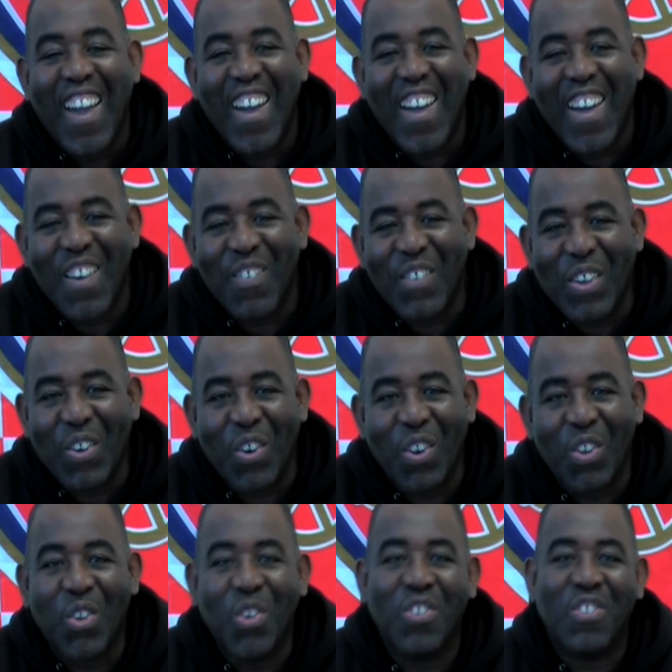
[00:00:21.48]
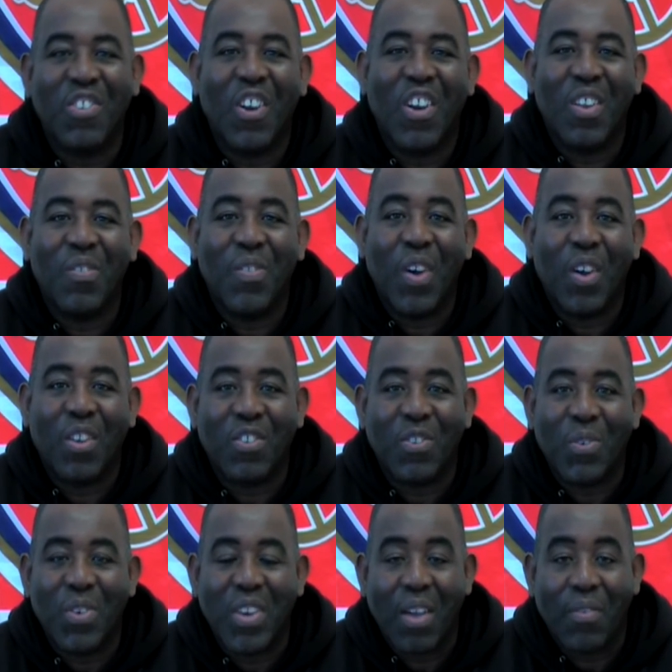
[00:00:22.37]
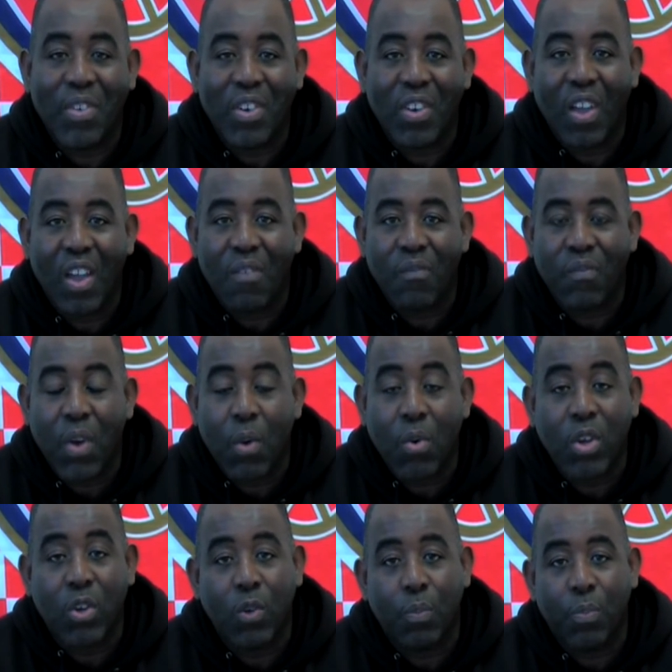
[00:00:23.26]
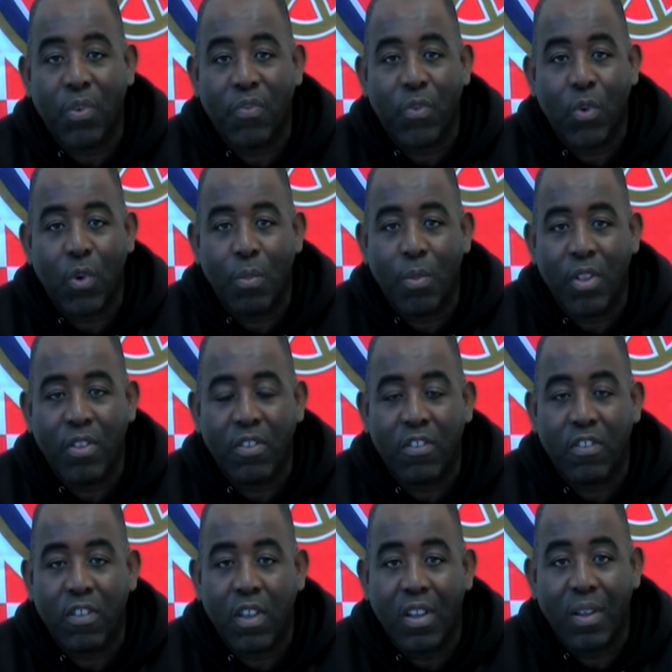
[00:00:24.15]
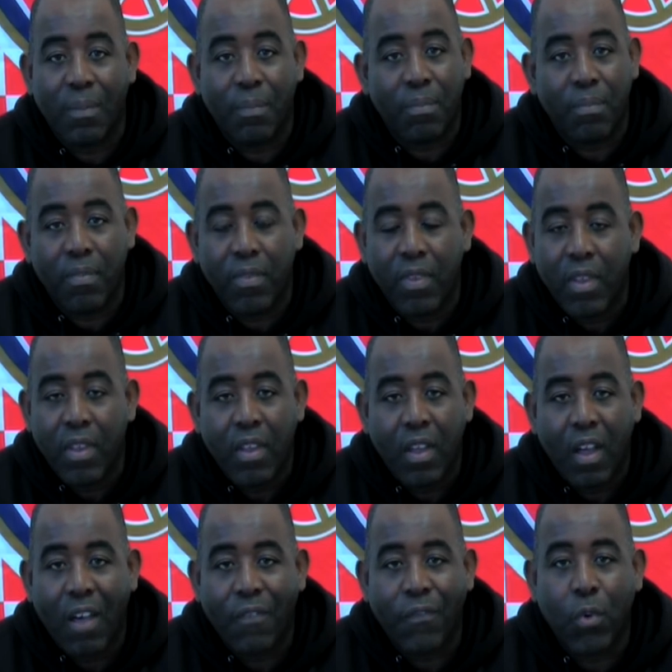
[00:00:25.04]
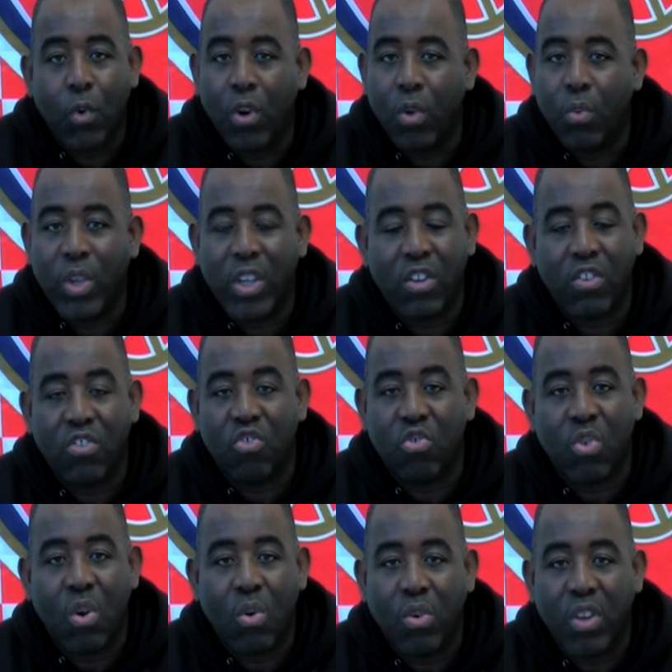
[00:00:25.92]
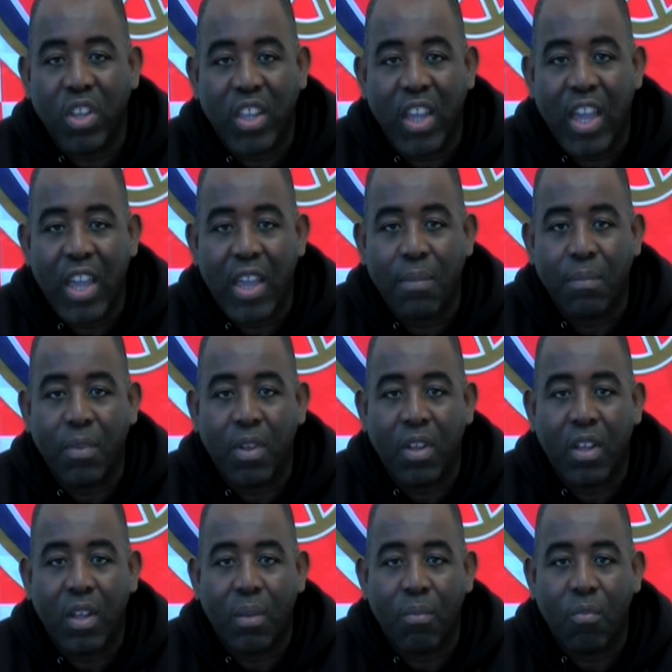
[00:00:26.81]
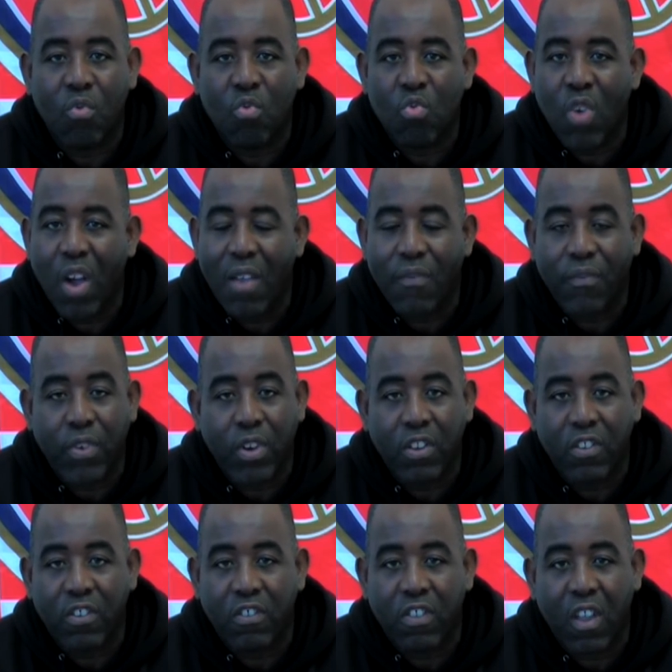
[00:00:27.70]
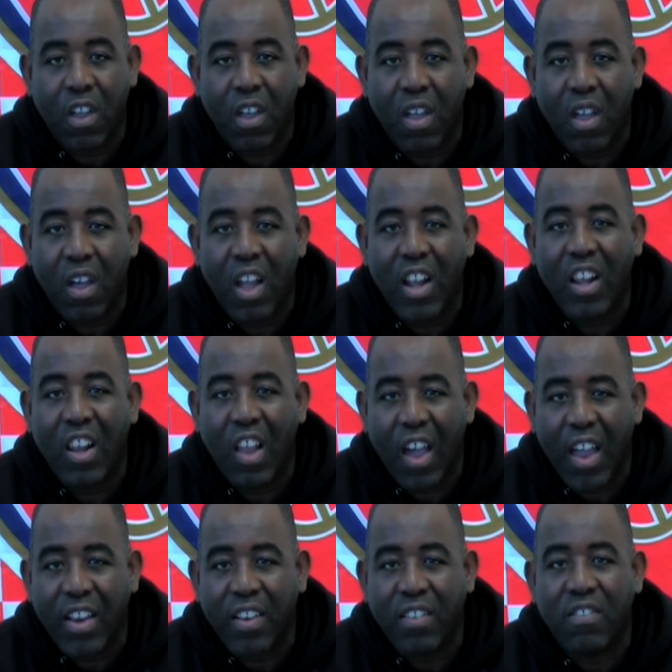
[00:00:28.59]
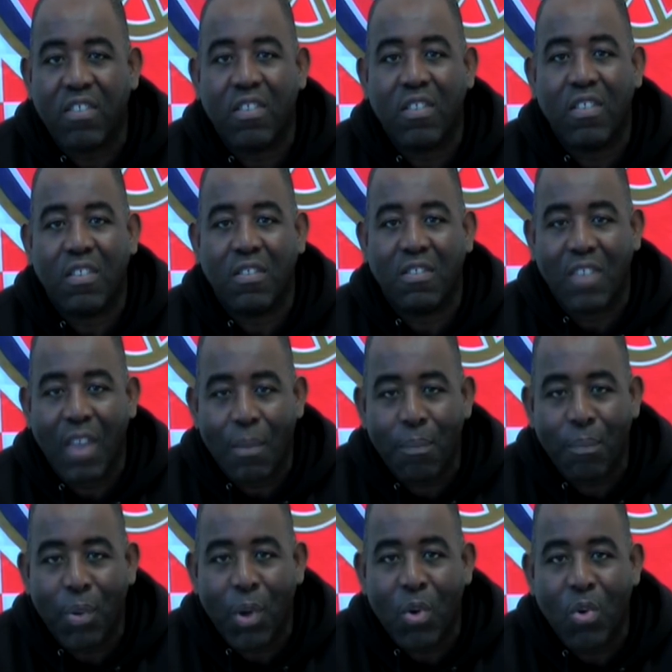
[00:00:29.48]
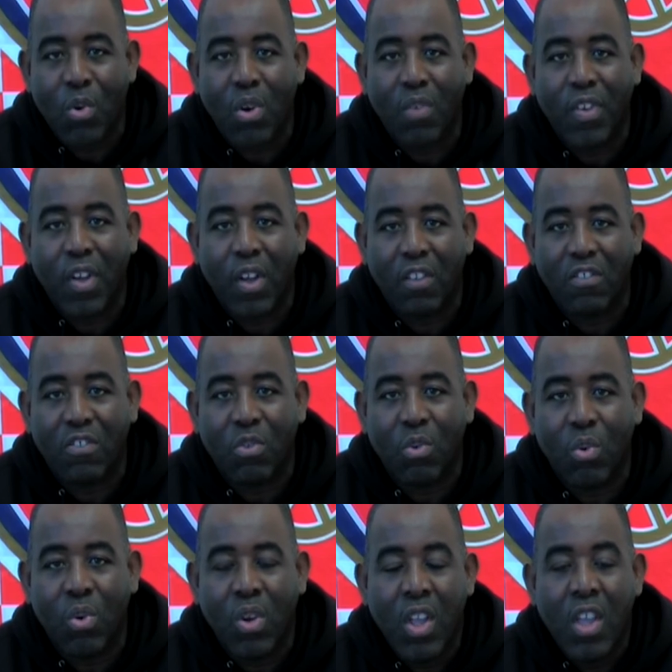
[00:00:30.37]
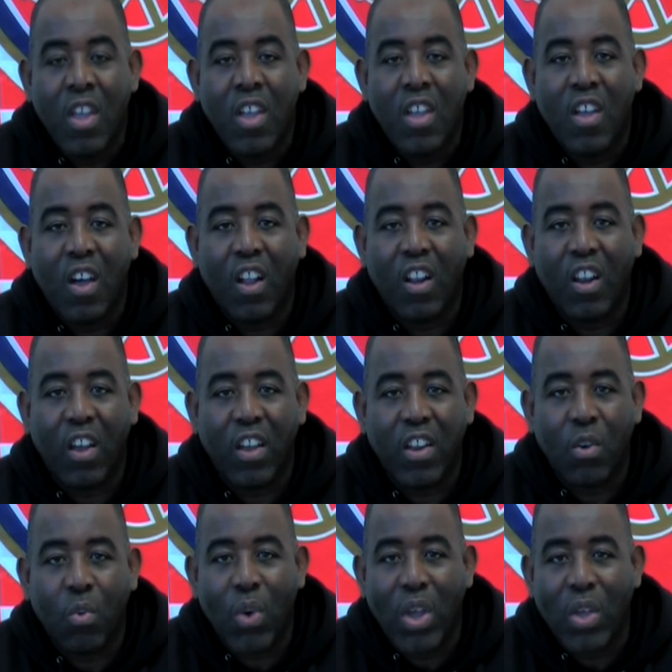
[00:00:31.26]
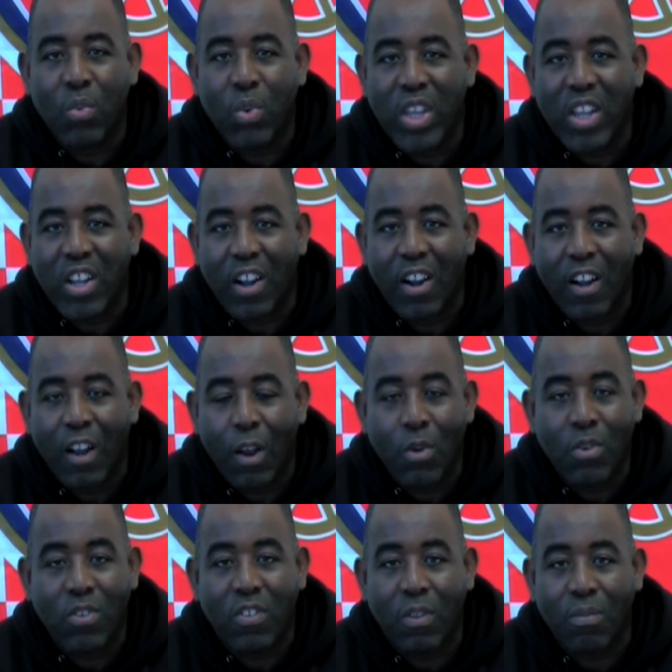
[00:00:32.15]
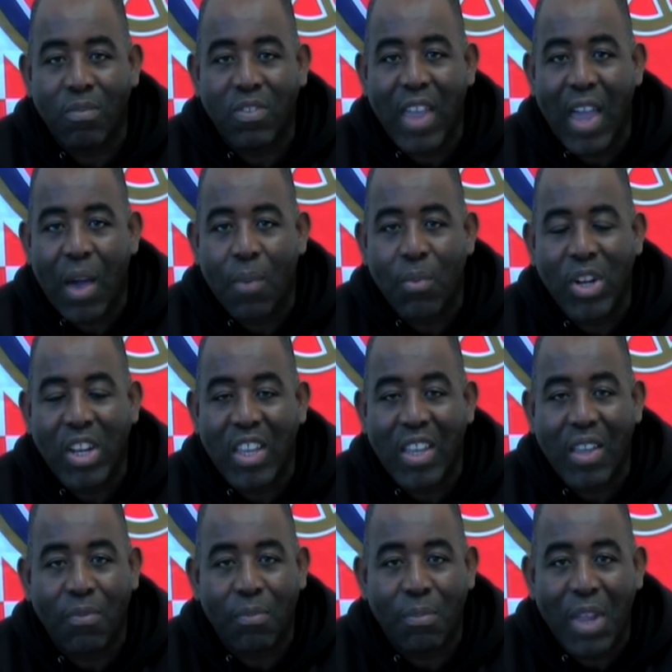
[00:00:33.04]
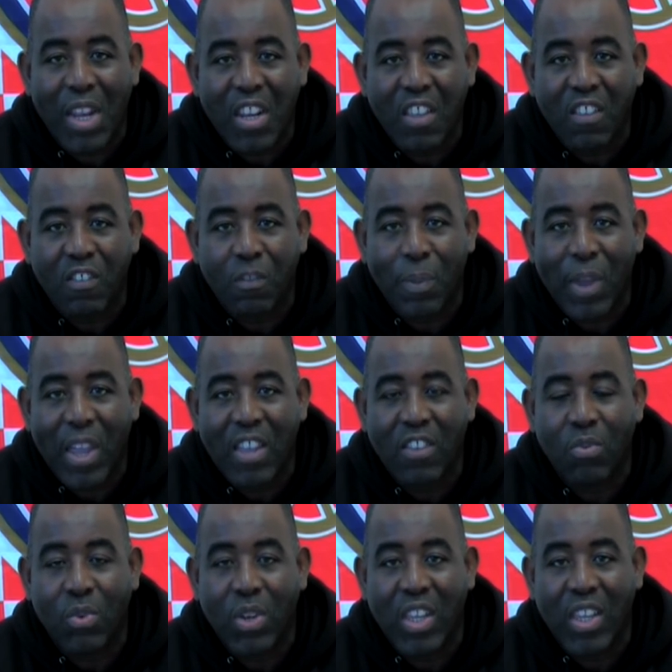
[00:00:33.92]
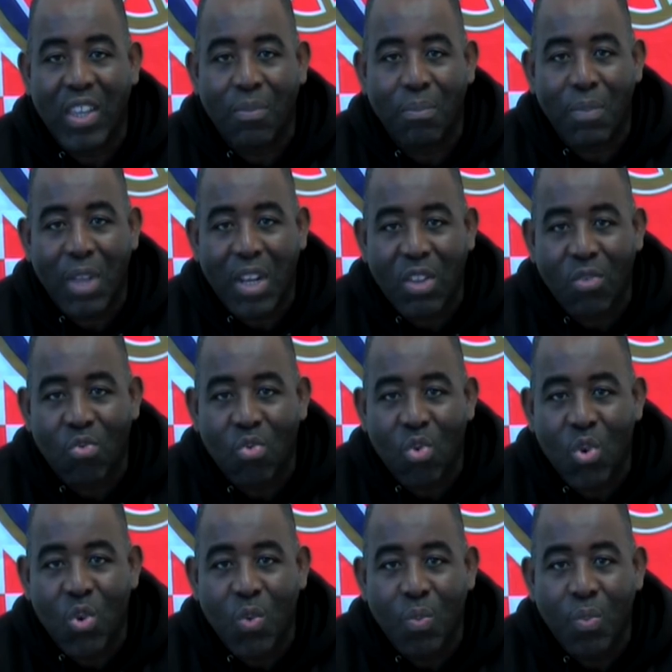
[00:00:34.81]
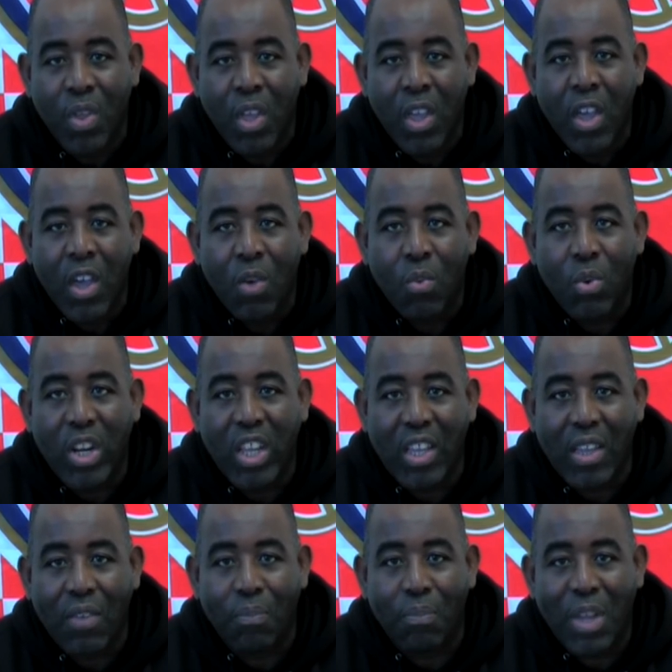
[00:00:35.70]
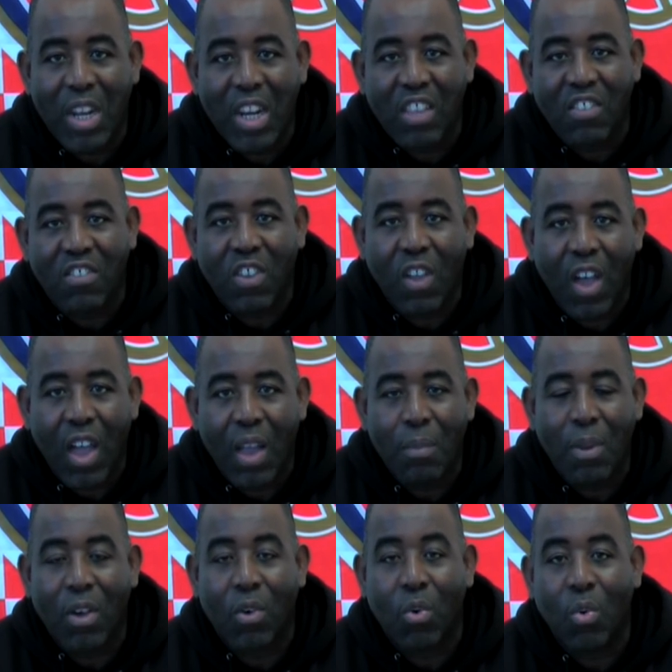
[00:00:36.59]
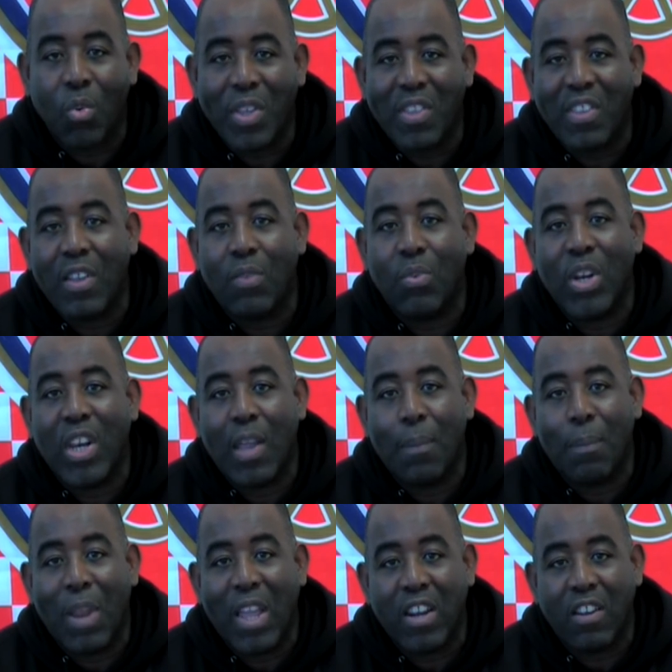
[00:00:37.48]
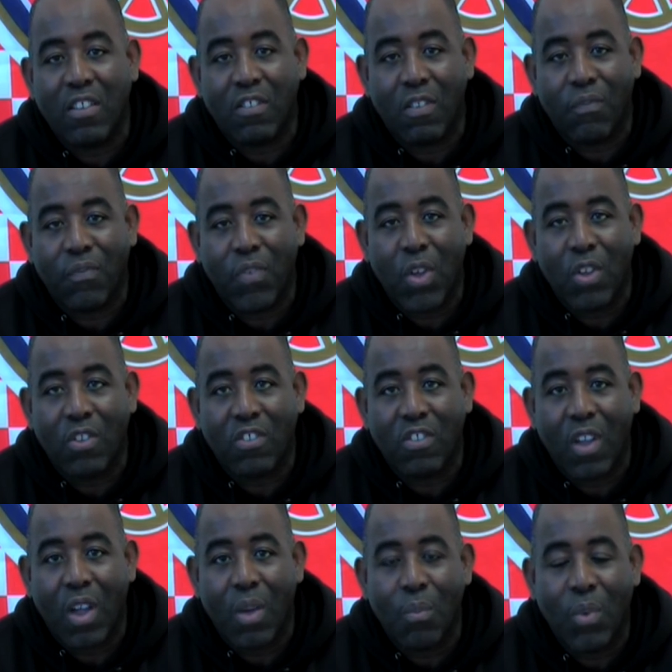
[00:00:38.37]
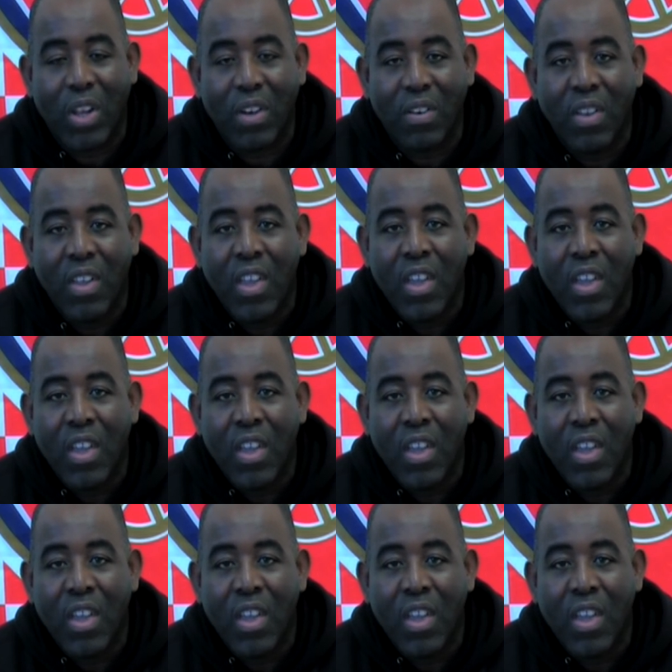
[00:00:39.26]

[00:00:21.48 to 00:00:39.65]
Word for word: uh, we got the good side of Arsenal the other night. Very good performance. Um, I thought that we controlled the game um, right from the start. I liked the tempo of Arsenal. I liked the way we closed them down. We didn't give them any space. We didn't give them any room. We didn't give them any time like what we did when they played us the first time, when